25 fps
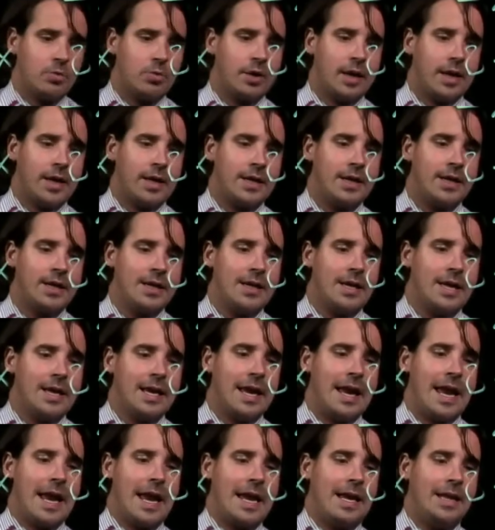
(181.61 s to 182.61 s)
we'll get
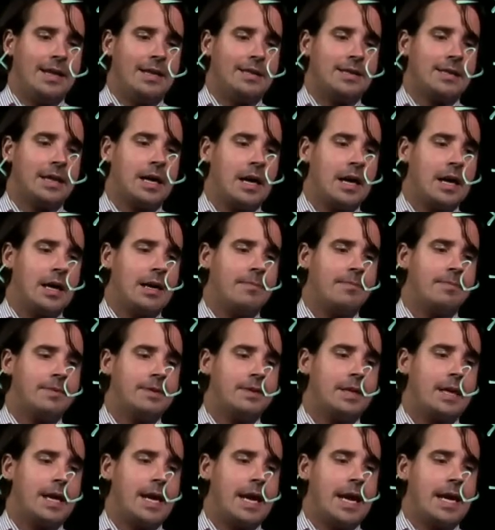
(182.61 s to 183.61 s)
8 times
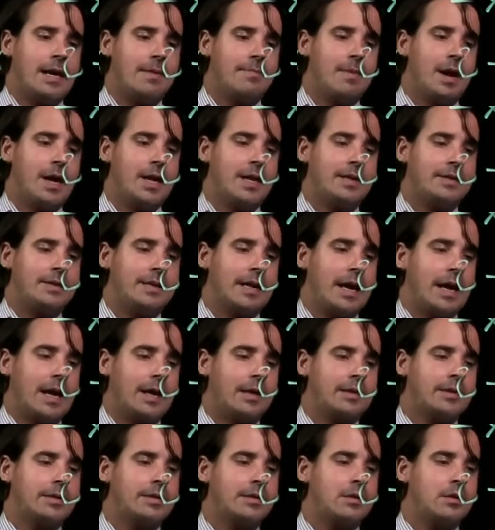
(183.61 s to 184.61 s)
8 minus
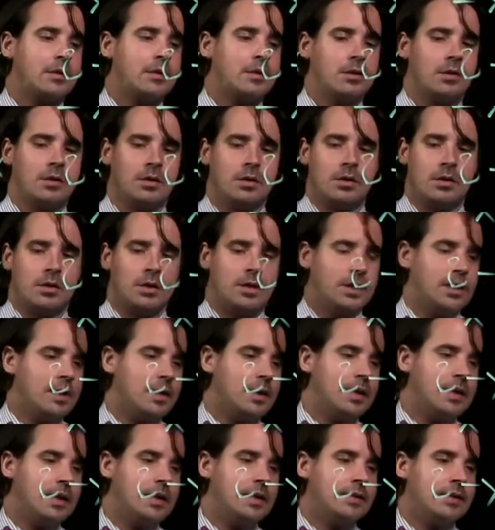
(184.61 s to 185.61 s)
x
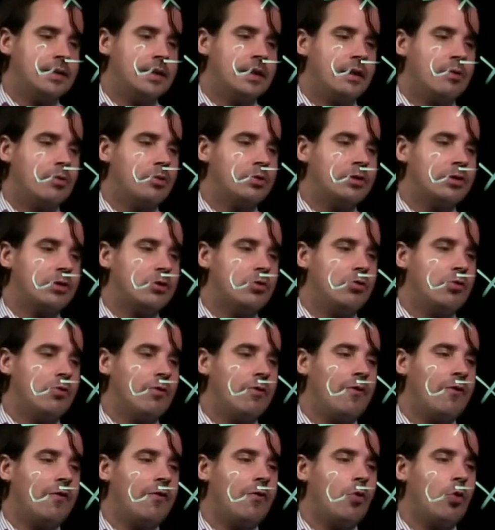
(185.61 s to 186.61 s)
is equal to
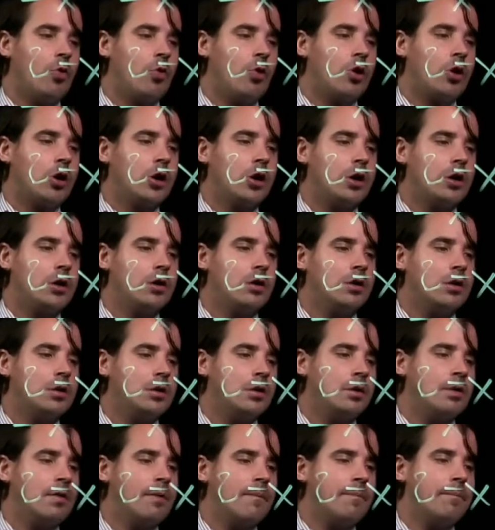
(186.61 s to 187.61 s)
4
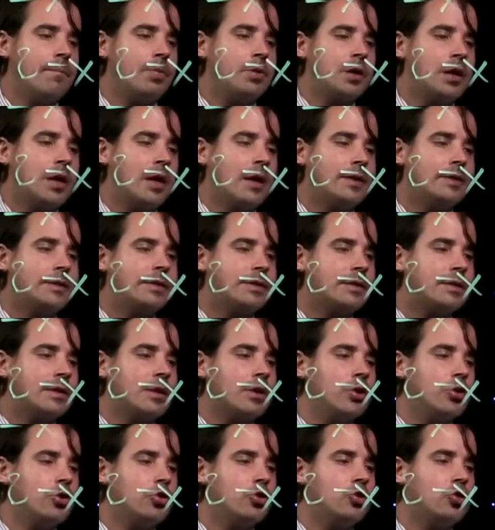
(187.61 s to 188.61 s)
plus
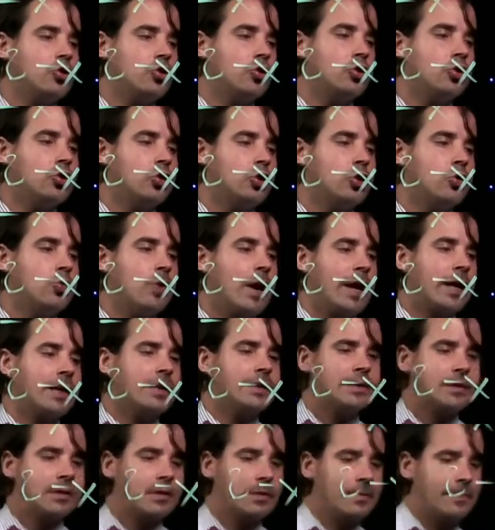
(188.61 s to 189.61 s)

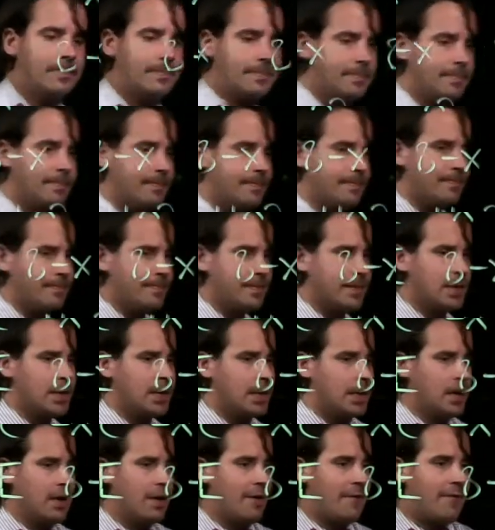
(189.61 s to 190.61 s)
2x.
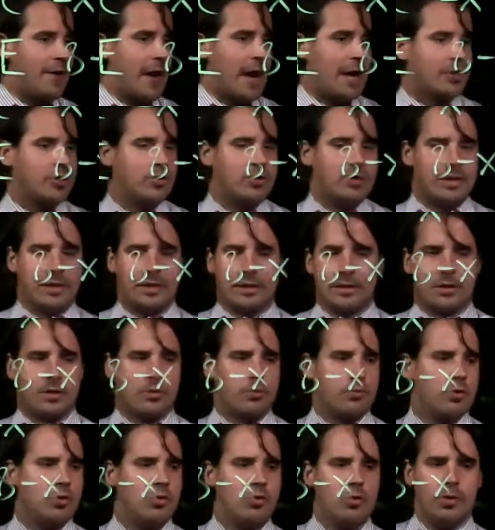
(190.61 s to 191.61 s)
Factor this
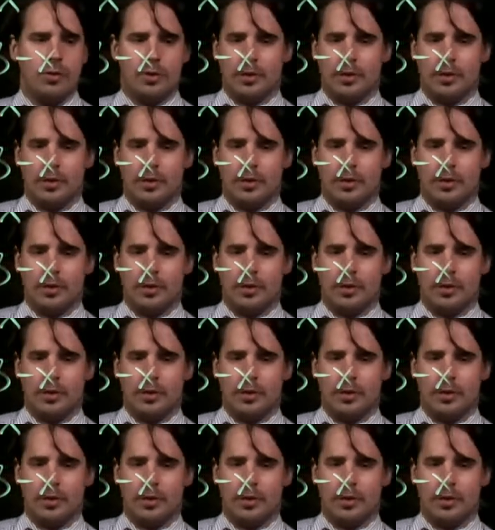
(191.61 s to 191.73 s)
through,